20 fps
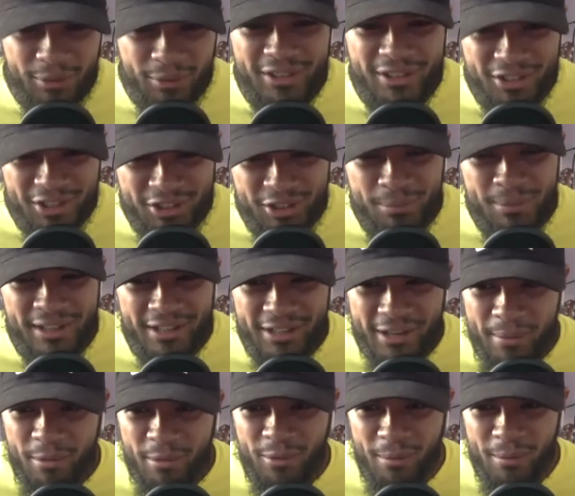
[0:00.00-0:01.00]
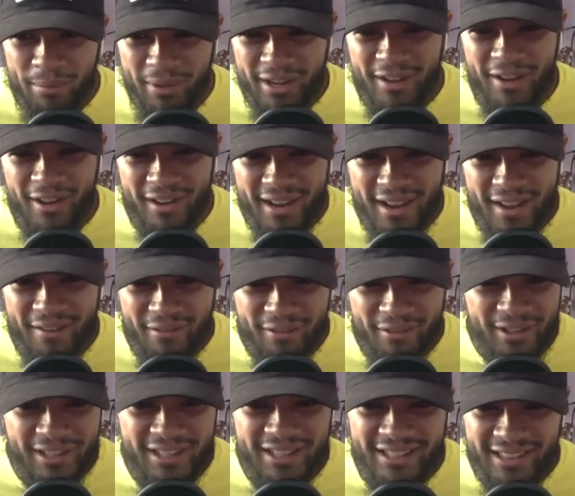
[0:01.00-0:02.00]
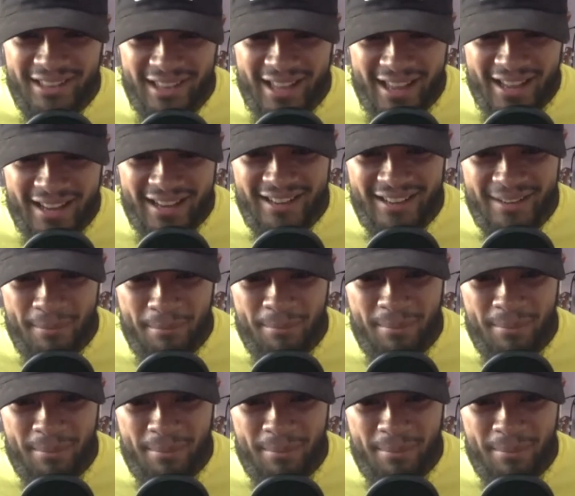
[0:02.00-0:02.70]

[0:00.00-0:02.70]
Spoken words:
the Sheets should be the number 1 pick on every like